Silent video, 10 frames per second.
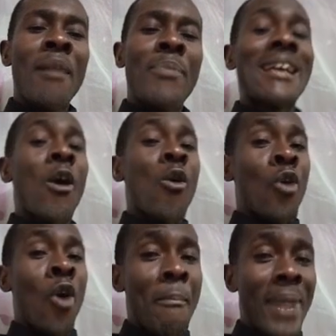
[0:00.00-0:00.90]
and
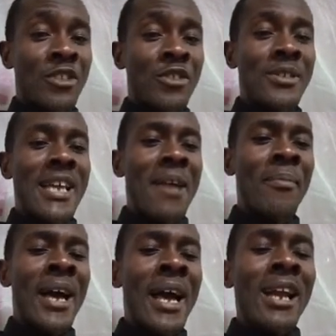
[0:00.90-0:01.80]
fruit
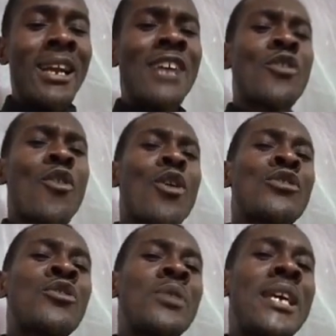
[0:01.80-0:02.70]
feeders.
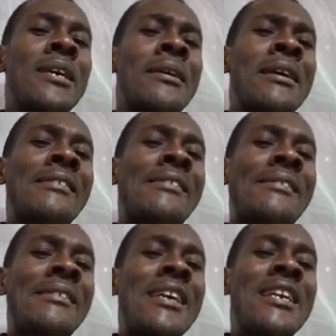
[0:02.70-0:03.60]
The
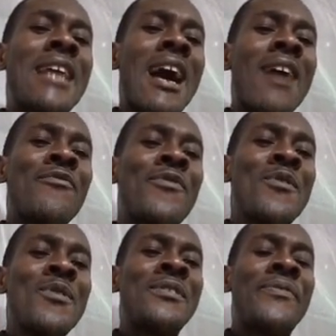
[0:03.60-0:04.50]
seed and fruit
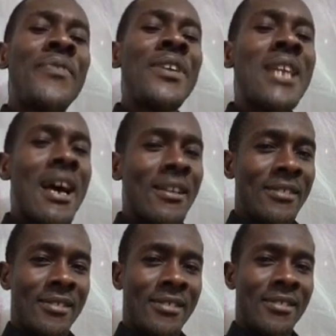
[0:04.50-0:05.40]
feeders. And an
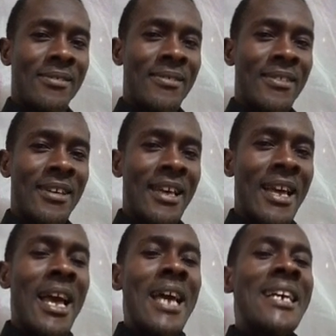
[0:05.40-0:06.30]
example of
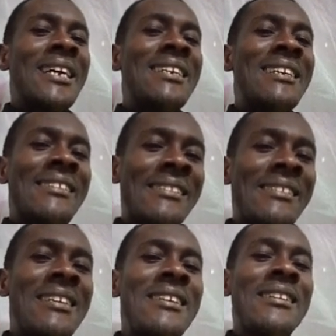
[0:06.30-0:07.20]
that is the
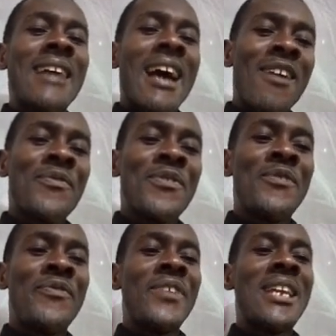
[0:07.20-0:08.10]
rice
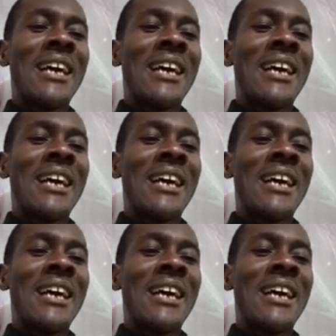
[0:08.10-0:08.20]
weevil.